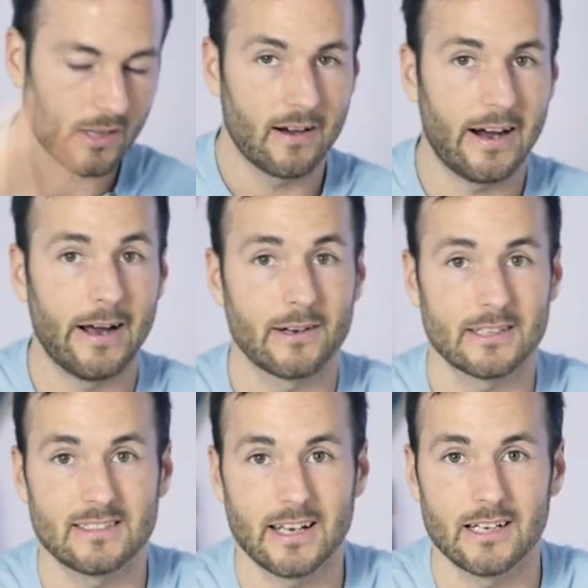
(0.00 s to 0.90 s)
hiring a
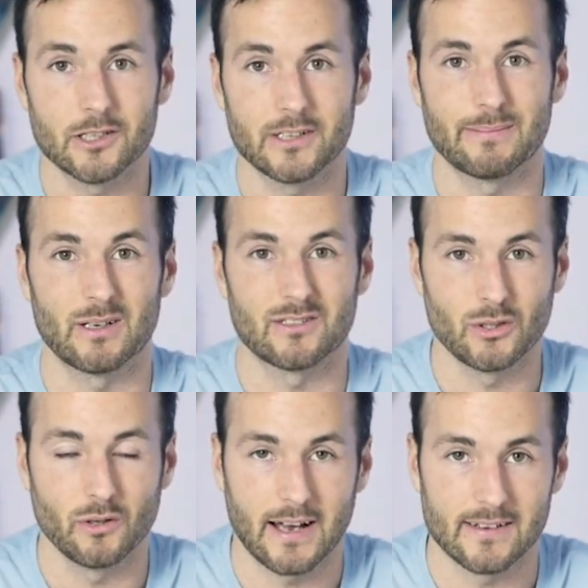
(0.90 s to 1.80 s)
stager is about
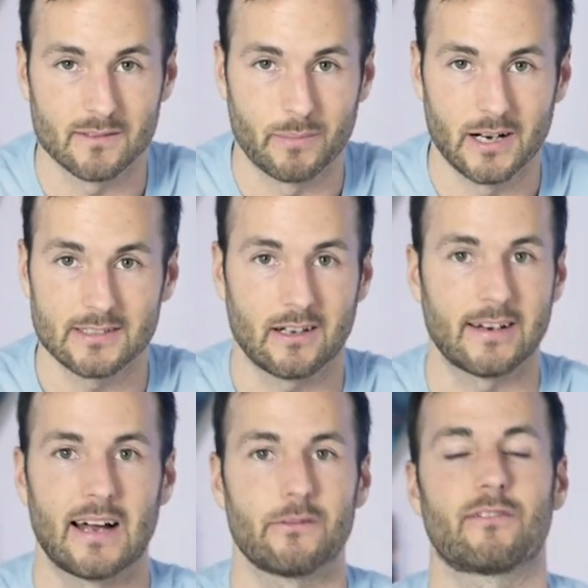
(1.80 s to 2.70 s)
2,000 bucks
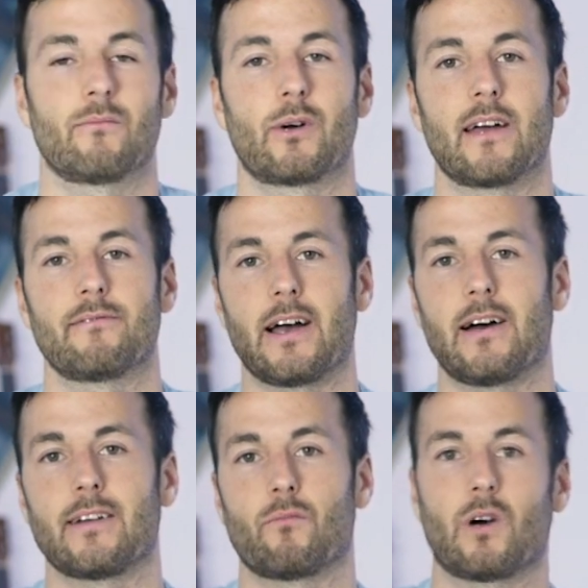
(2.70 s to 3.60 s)
on average from what I
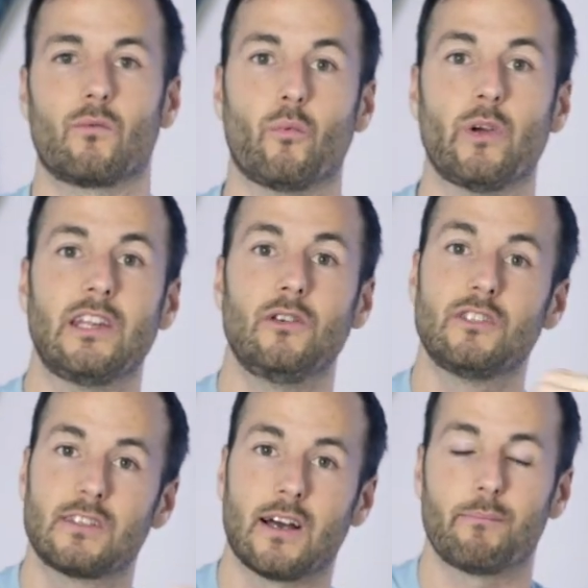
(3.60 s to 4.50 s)
found and what we
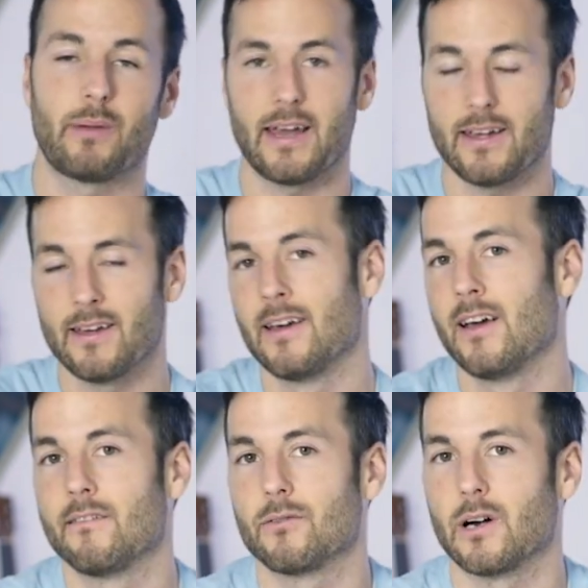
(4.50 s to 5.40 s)
used to pay
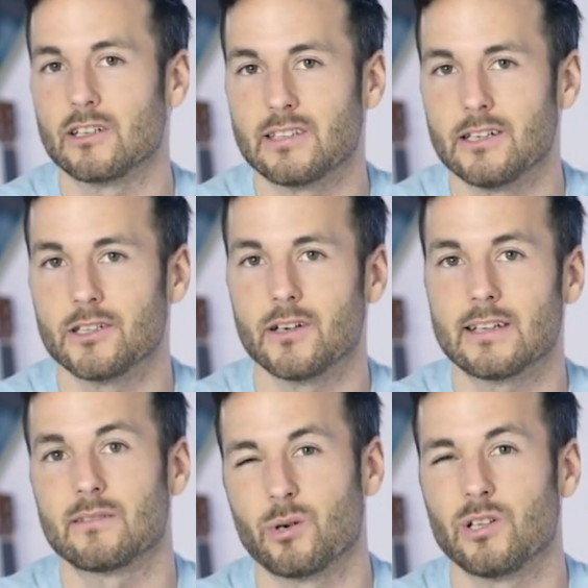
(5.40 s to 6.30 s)
for our stager.
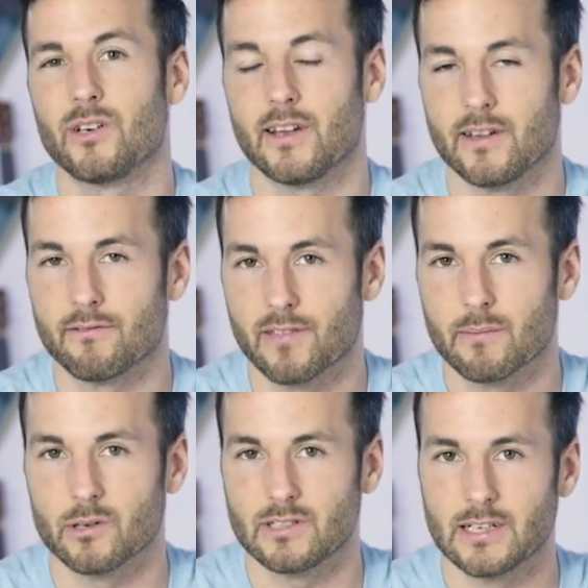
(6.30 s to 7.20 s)
That's a pretty good
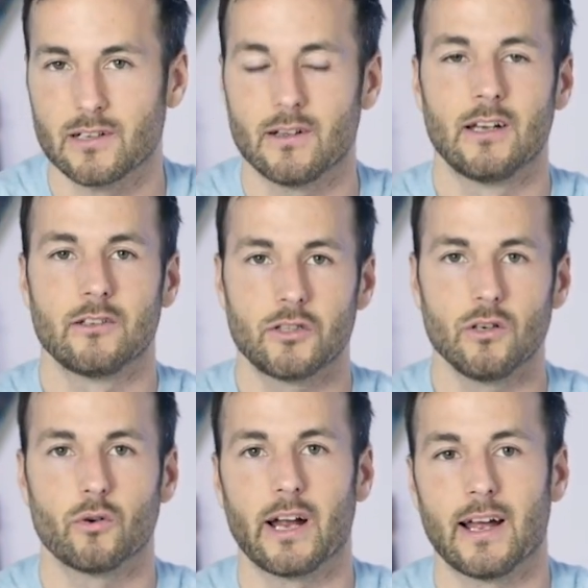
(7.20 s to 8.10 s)
flipper deal,
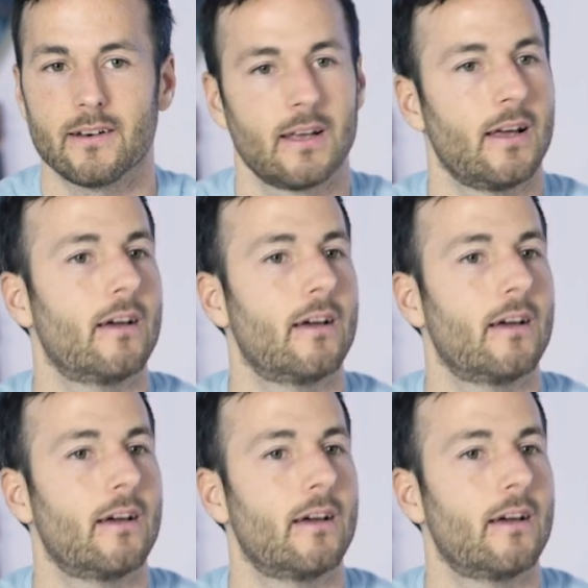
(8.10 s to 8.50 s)
2 grand.